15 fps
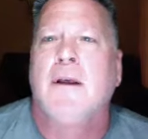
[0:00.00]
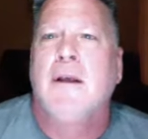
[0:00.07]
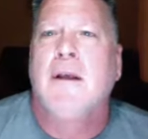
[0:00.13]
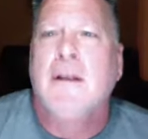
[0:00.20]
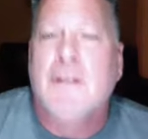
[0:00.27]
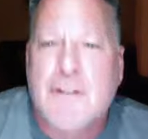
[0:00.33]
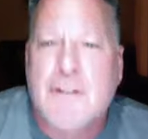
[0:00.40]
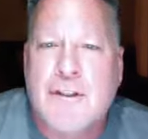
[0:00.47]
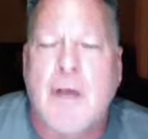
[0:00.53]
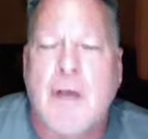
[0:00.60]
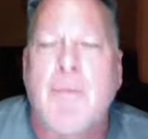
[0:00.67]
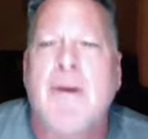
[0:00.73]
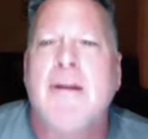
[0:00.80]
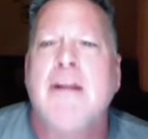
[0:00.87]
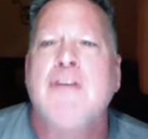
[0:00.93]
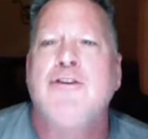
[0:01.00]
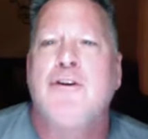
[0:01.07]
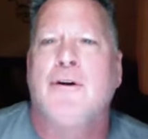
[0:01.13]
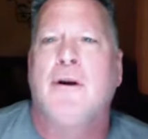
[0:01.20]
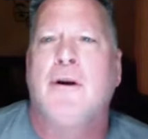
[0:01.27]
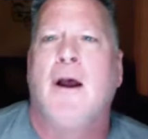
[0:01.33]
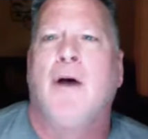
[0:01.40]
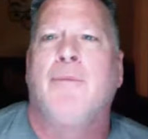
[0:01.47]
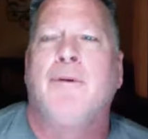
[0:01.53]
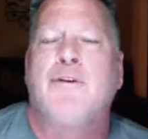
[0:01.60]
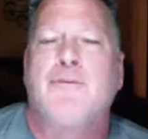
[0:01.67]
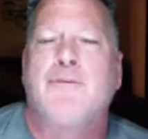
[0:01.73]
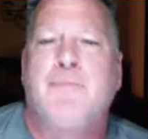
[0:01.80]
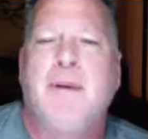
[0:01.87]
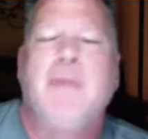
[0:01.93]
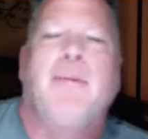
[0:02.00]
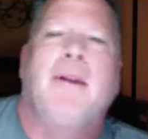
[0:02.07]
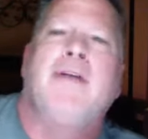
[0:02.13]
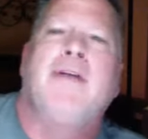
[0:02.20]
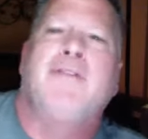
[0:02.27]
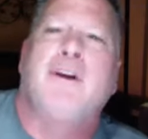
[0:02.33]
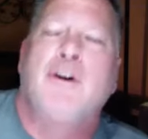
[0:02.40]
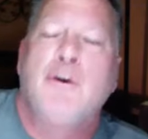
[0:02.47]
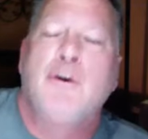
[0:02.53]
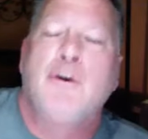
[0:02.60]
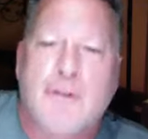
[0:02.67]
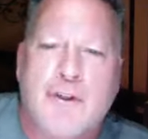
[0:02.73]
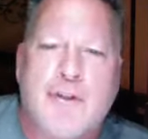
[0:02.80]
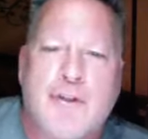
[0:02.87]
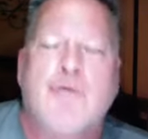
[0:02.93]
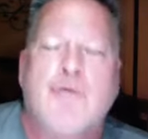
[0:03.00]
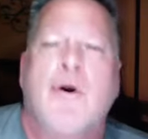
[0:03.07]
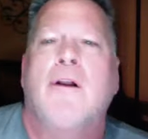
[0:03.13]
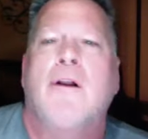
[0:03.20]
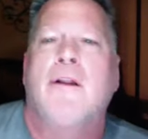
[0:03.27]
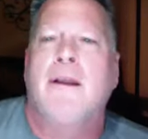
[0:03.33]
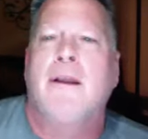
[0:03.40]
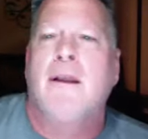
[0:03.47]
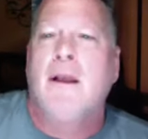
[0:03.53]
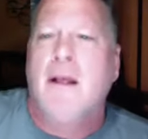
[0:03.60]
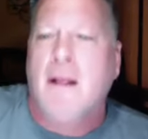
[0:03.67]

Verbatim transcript: Someone needs your help. There's people out there who are struggling.